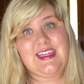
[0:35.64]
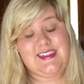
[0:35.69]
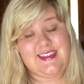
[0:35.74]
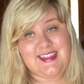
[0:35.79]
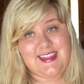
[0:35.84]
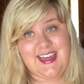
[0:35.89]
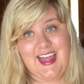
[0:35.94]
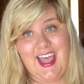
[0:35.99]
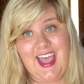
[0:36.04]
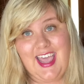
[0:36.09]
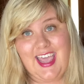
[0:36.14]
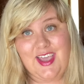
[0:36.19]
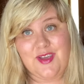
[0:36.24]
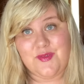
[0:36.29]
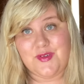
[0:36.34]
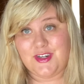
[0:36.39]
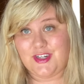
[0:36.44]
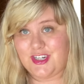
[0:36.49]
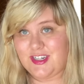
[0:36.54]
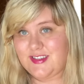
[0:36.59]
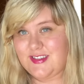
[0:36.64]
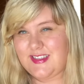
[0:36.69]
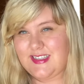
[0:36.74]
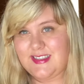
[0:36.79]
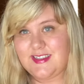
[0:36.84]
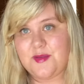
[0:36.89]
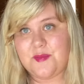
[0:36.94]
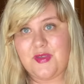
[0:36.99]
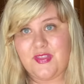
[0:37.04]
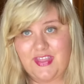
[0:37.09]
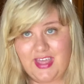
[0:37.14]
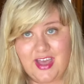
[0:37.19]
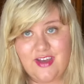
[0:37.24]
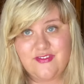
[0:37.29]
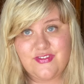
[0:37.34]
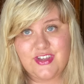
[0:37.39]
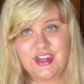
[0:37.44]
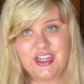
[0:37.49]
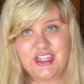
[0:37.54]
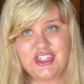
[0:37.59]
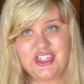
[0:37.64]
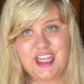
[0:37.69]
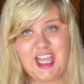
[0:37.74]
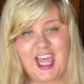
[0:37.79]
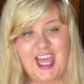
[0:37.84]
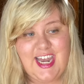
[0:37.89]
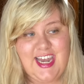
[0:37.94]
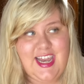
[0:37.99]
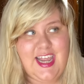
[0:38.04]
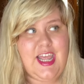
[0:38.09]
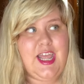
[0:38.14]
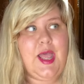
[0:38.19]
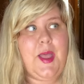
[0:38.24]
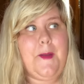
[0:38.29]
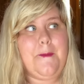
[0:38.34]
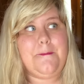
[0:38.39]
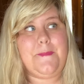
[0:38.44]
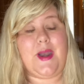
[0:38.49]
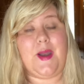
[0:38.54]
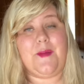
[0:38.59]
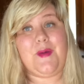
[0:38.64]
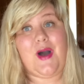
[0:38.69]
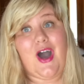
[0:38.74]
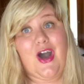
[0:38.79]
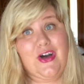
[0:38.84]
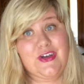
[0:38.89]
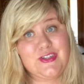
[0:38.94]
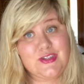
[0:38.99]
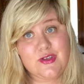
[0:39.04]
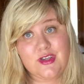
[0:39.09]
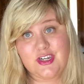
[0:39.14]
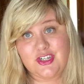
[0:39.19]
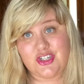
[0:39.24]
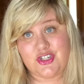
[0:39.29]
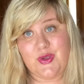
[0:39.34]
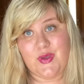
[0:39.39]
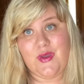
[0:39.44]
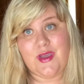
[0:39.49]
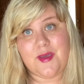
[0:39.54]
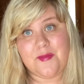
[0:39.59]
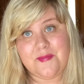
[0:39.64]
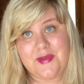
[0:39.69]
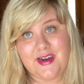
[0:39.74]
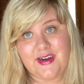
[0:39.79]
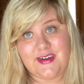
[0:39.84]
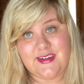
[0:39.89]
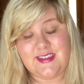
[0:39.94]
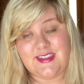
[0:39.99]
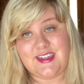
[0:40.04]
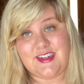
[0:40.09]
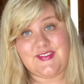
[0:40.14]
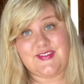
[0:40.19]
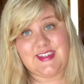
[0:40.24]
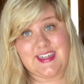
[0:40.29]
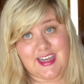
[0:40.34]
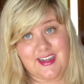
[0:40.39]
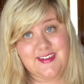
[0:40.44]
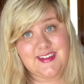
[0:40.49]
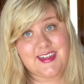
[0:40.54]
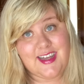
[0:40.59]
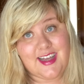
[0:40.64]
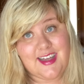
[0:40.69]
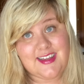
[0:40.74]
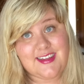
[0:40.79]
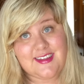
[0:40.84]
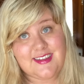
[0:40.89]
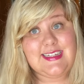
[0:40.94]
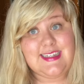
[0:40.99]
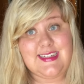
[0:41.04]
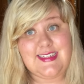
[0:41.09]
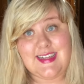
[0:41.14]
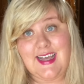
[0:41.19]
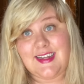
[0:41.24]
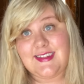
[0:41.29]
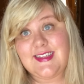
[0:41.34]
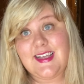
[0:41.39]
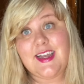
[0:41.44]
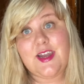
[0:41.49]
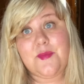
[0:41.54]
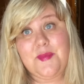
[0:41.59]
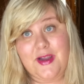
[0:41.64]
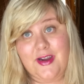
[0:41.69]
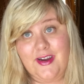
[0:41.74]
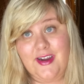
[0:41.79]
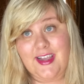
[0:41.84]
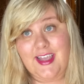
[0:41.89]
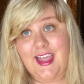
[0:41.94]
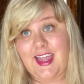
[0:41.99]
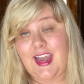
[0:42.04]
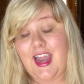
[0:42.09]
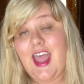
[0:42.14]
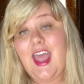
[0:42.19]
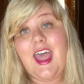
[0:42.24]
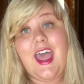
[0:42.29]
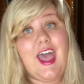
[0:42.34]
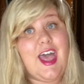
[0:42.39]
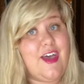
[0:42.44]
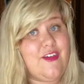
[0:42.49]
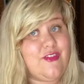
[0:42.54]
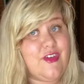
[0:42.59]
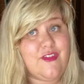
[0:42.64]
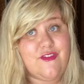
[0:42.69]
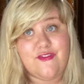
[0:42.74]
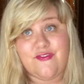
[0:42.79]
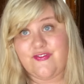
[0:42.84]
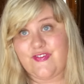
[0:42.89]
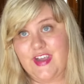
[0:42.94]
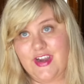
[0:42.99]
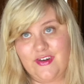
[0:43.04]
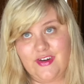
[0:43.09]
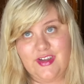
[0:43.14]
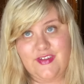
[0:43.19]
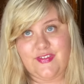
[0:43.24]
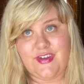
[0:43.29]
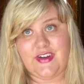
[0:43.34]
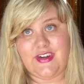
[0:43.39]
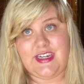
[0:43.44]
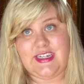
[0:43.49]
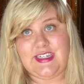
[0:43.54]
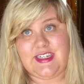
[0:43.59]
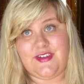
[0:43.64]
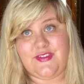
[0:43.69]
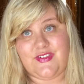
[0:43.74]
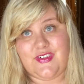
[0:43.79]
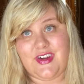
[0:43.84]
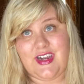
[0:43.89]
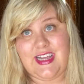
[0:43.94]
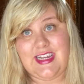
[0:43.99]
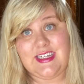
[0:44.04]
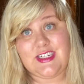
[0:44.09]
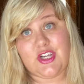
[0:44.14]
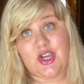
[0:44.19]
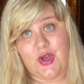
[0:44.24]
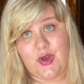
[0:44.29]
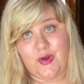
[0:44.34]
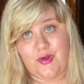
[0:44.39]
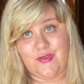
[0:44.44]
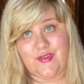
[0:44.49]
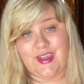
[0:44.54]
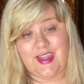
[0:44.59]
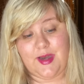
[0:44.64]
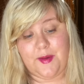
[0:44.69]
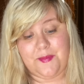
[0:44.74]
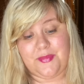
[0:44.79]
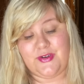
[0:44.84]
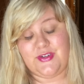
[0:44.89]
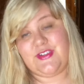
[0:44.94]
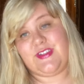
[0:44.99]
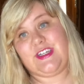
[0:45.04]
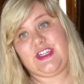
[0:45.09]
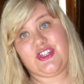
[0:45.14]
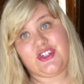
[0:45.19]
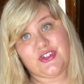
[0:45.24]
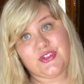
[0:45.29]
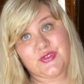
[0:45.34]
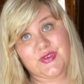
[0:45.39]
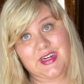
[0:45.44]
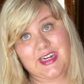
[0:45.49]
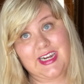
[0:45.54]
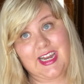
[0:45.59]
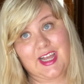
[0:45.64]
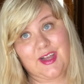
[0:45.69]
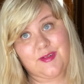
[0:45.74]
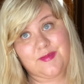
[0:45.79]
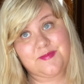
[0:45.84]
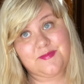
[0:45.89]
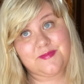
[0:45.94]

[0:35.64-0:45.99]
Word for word: Today, we're gonna see some of that footage again, but I'm also gonna show you a comparison of Delta. Delta and American have very, very different COVID procedures right now.